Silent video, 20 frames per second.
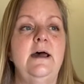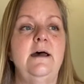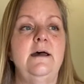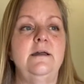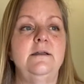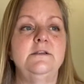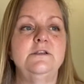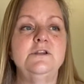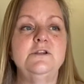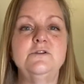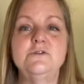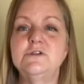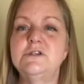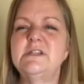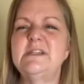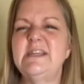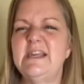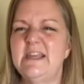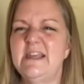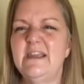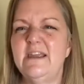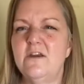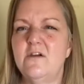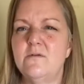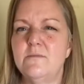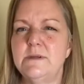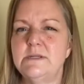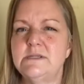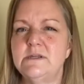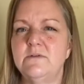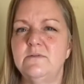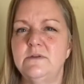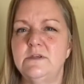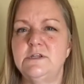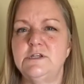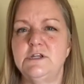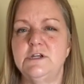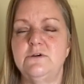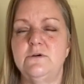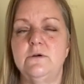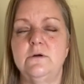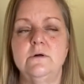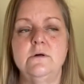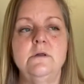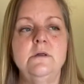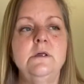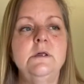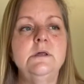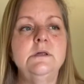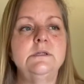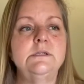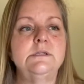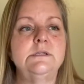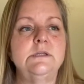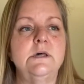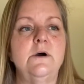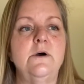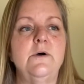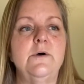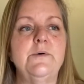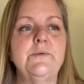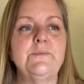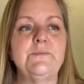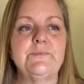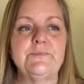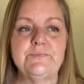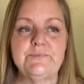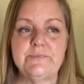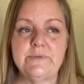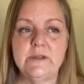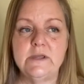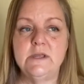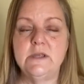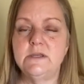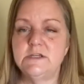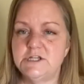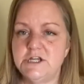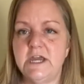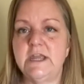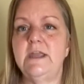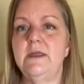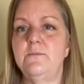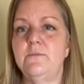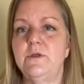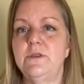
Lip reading: Just taking care of myself in general. So check in with